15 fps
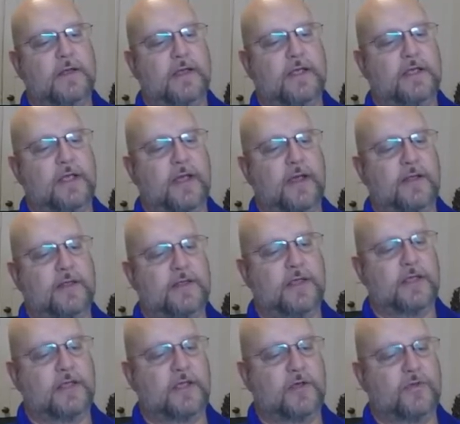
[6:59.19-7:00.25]
You
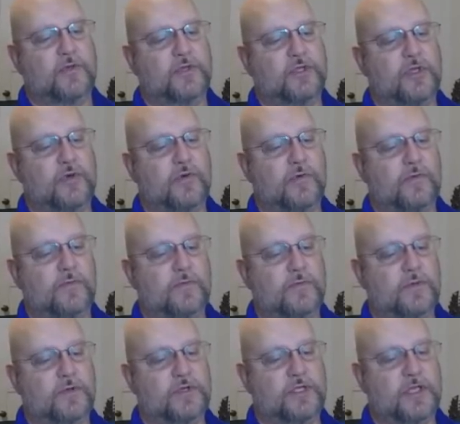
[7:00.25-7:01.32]
know,
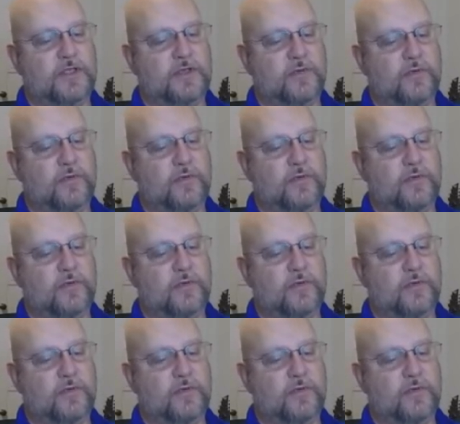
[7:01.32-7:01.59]
there's nothing